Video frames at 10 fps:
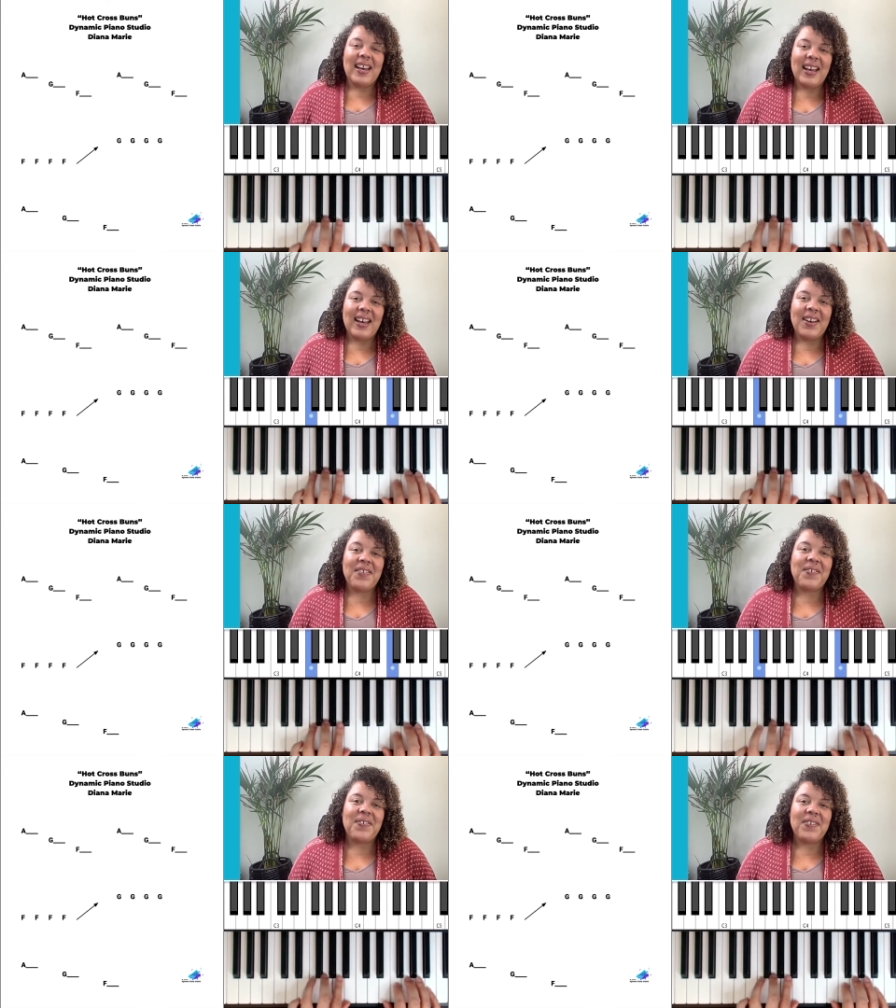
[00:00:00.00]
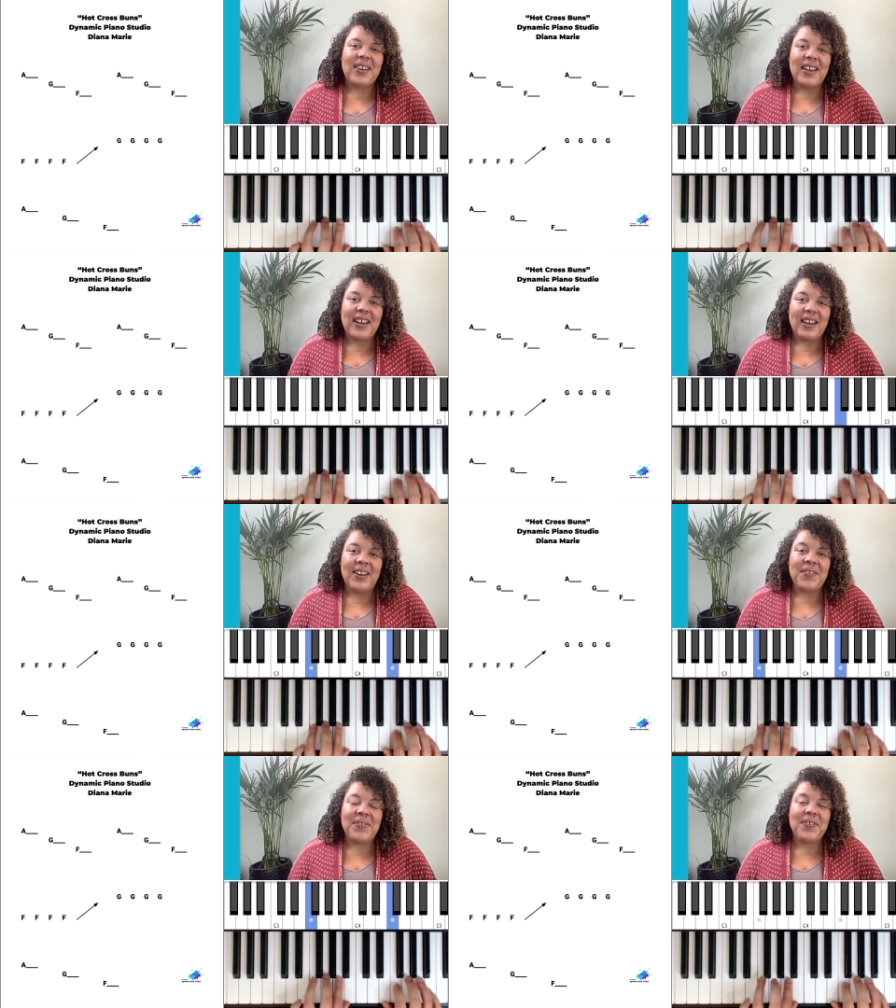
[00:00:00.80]
F,
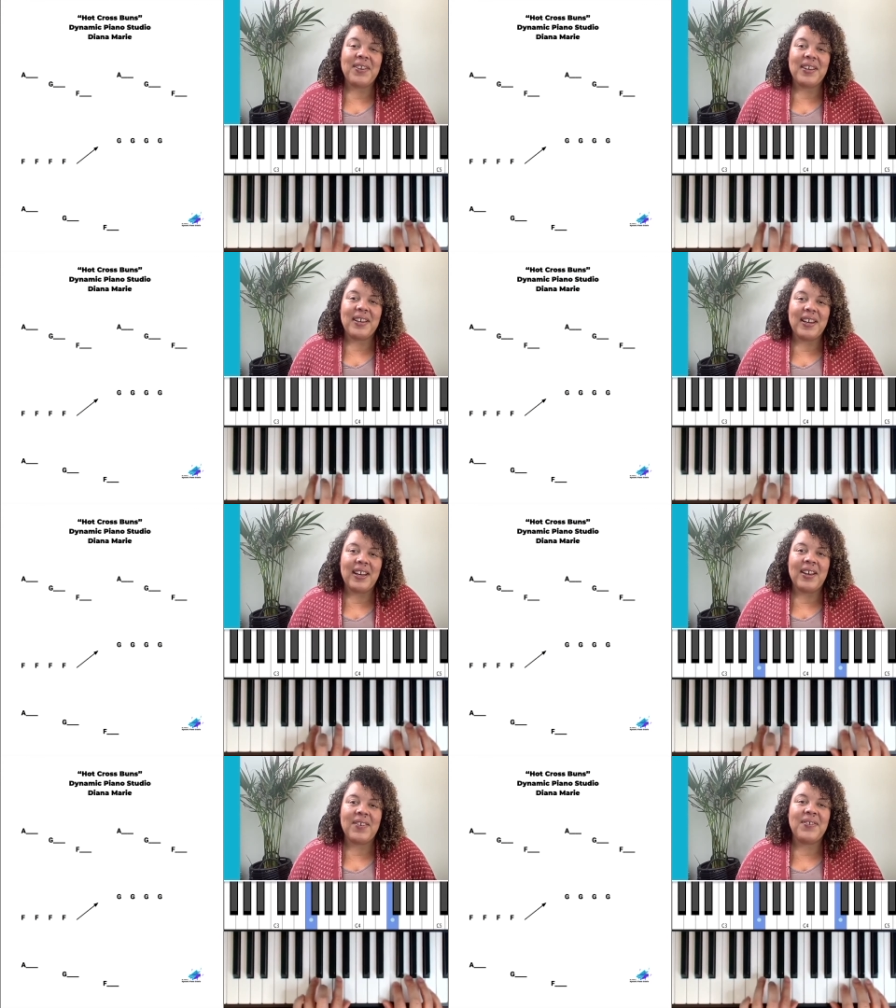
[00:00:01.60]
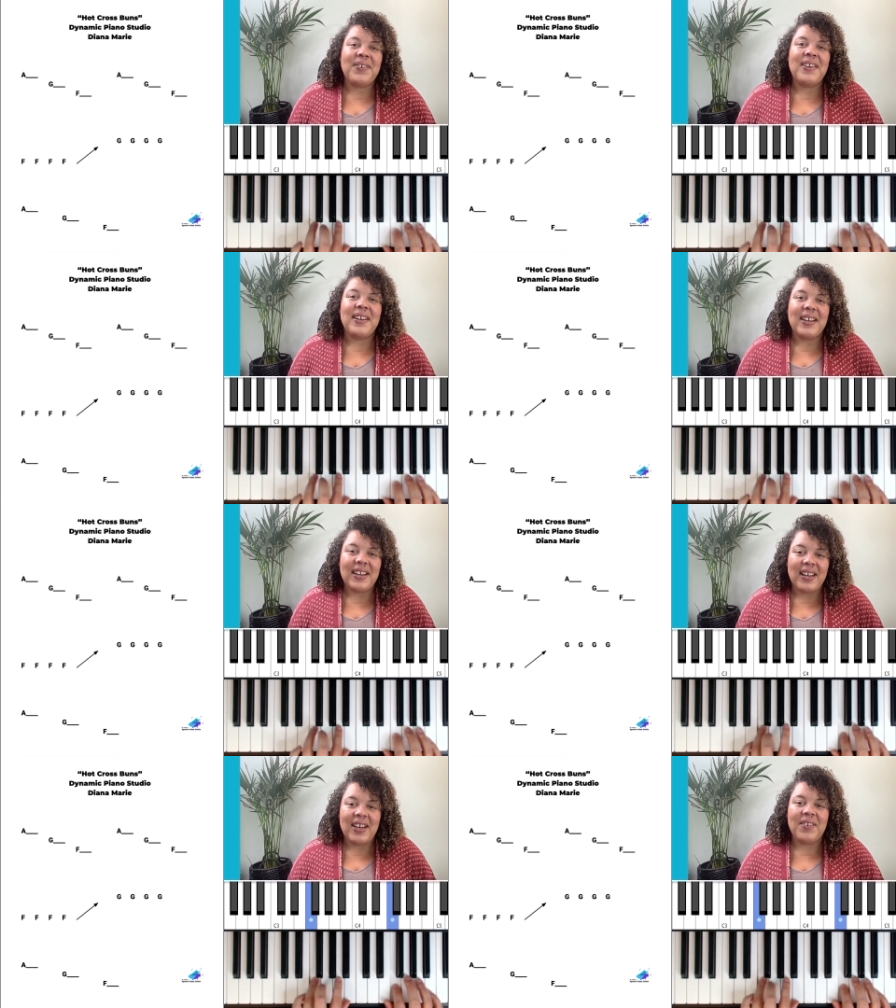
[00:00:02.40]
F, F,
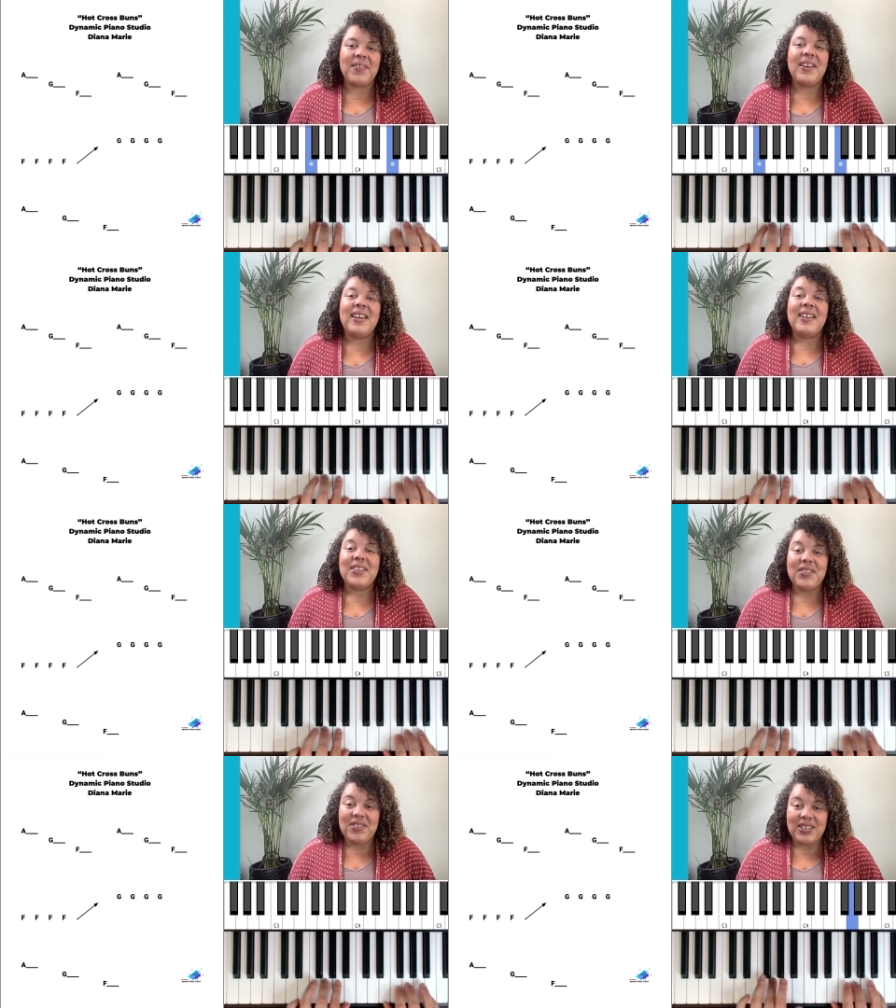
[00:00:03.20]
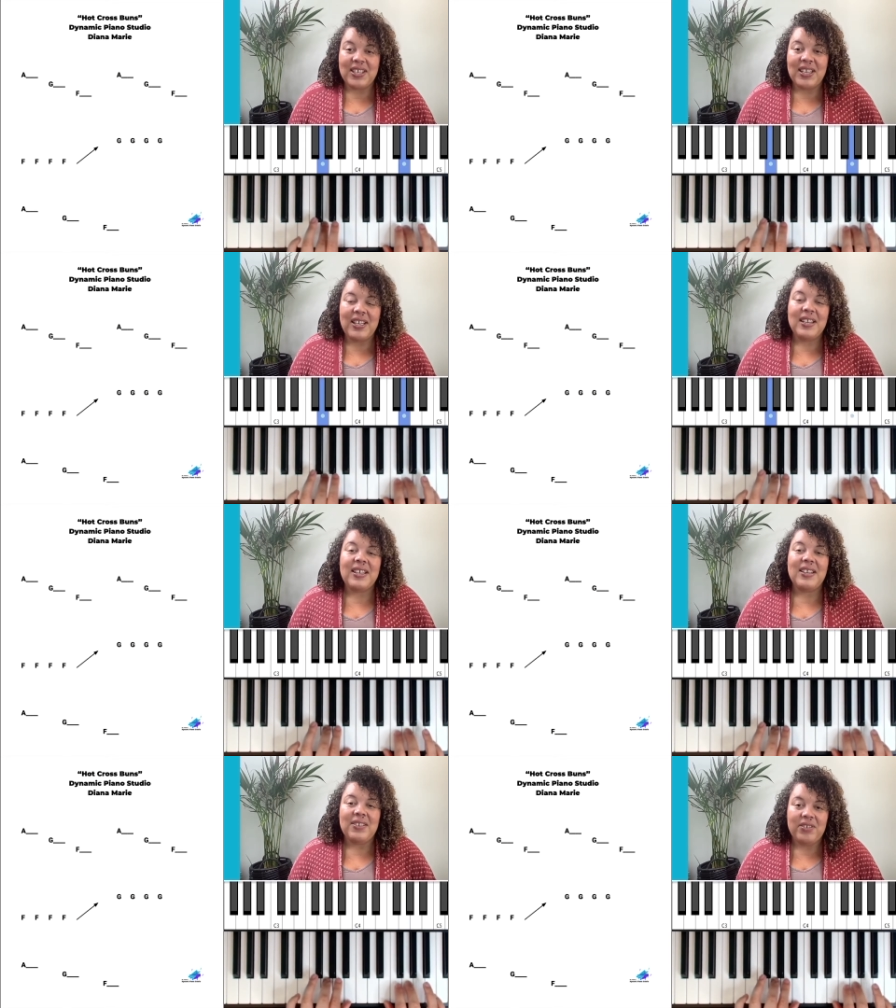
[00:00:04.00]
F, G,
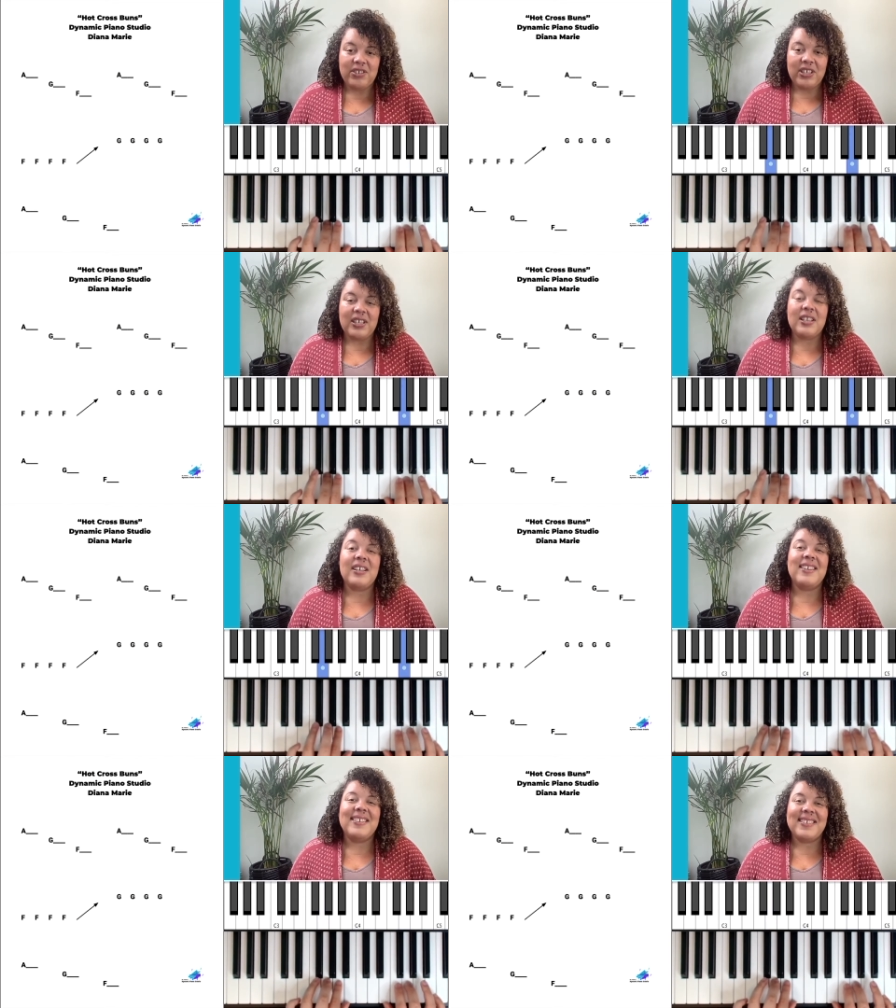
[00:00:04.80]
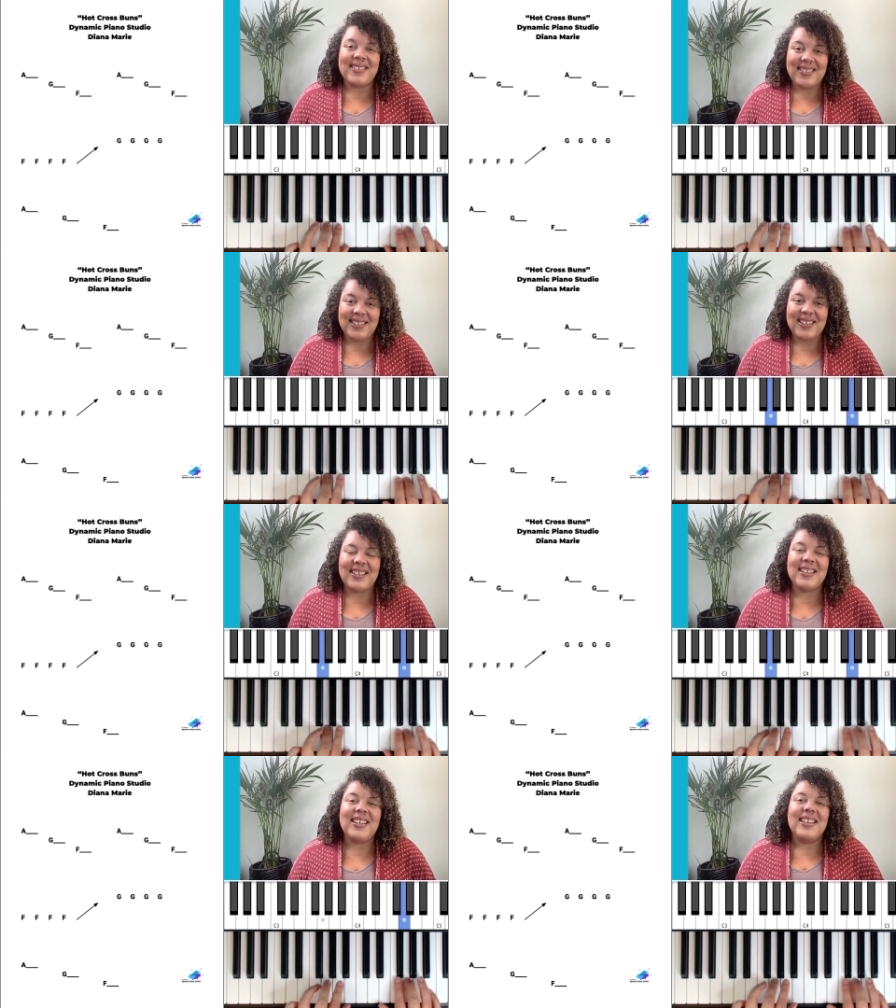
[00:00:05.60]
G,
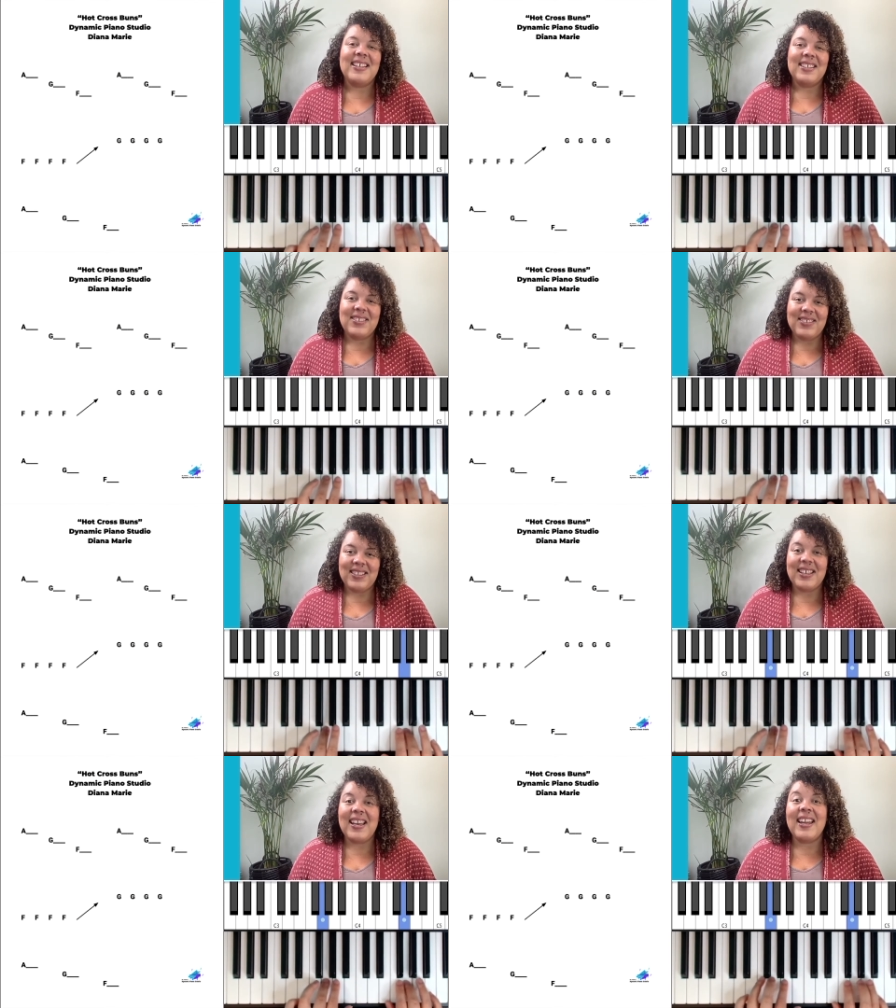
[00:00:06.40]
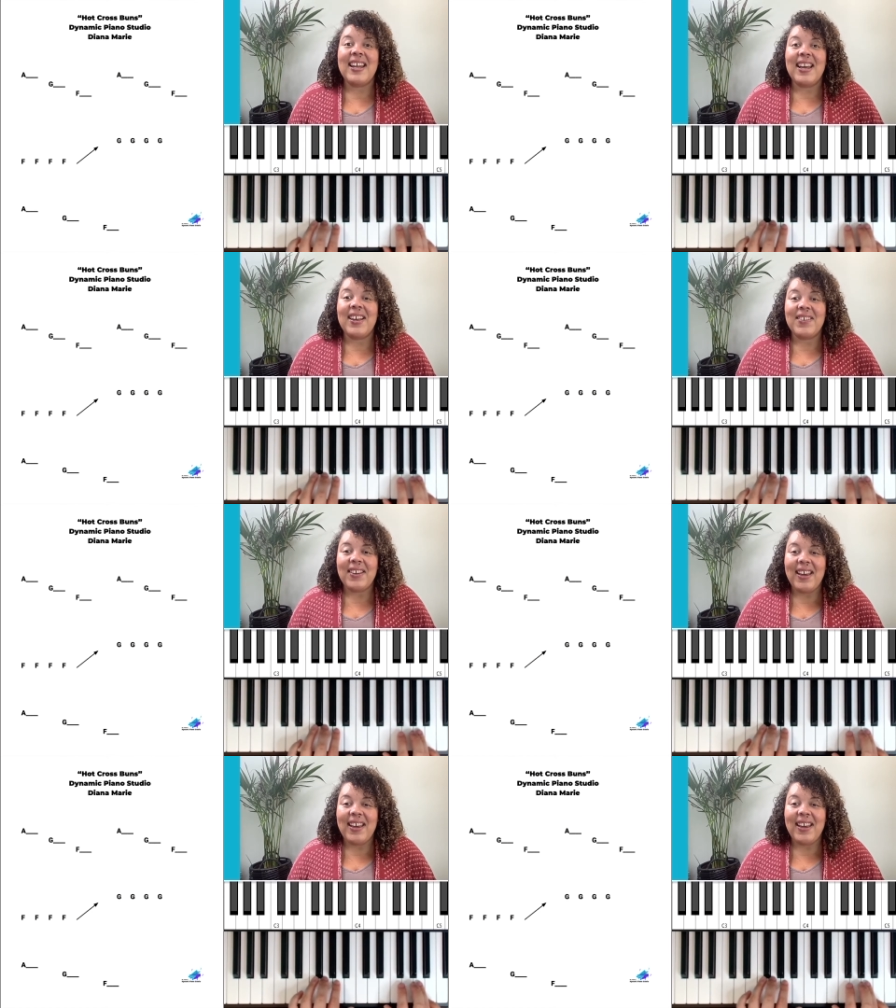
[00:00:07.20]
G, G, and F.